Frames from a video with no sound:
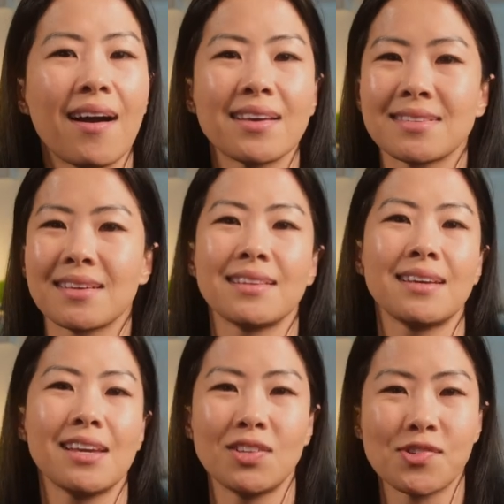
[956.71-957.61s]
I
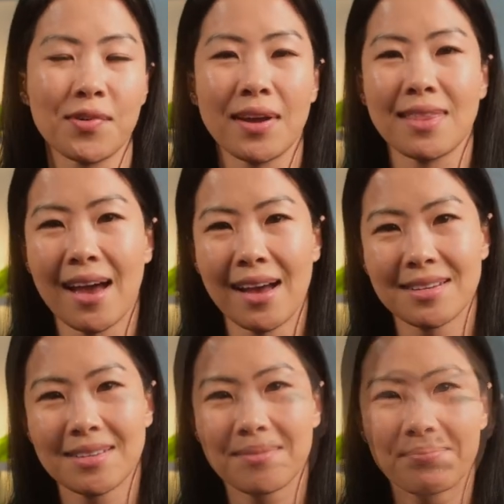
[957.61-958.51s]
certainly enjoy
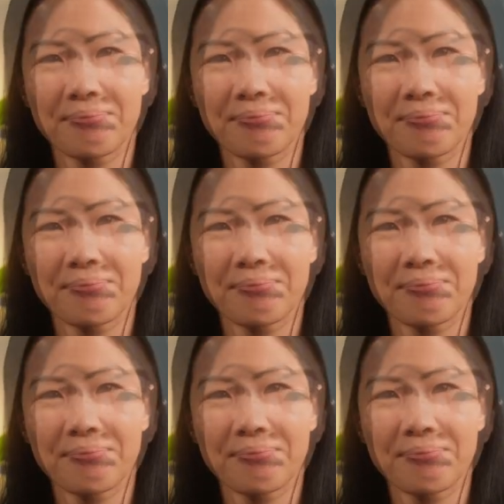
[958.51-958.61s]
that.